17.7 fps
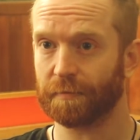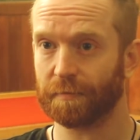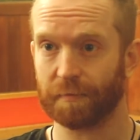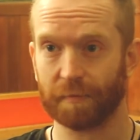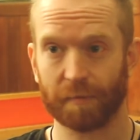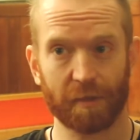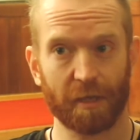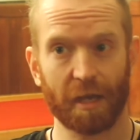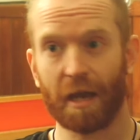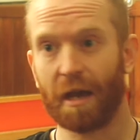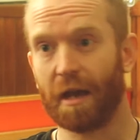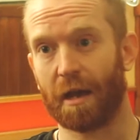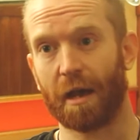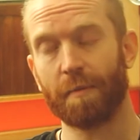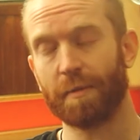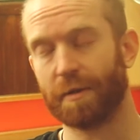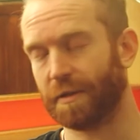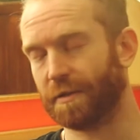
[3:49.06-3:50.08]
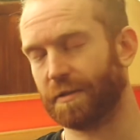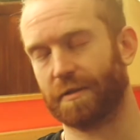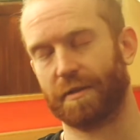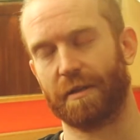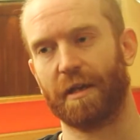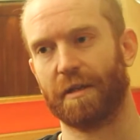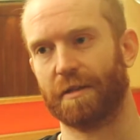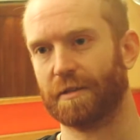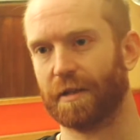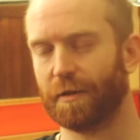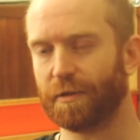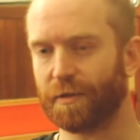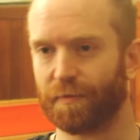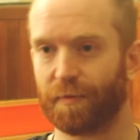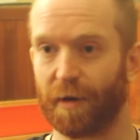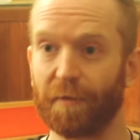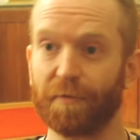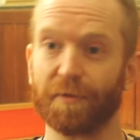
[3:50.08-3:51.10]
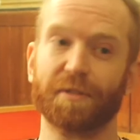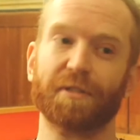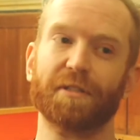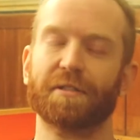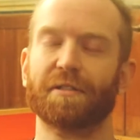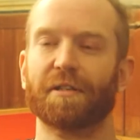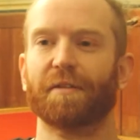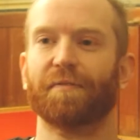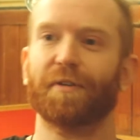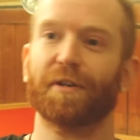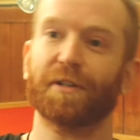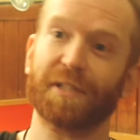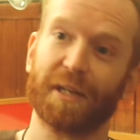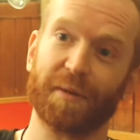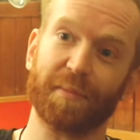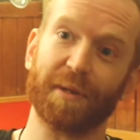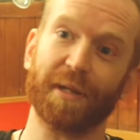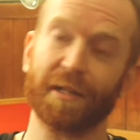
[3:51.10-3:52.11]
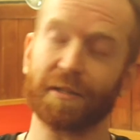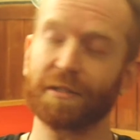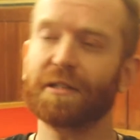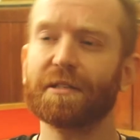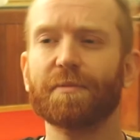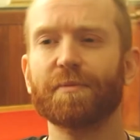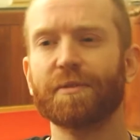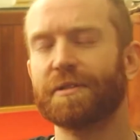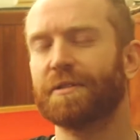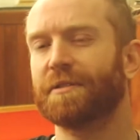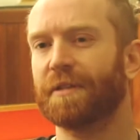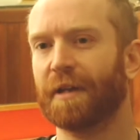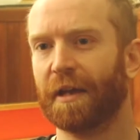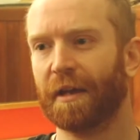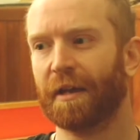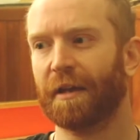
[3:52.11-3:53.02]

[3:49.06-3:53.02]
I mean, there's loads of references to the first album in this, because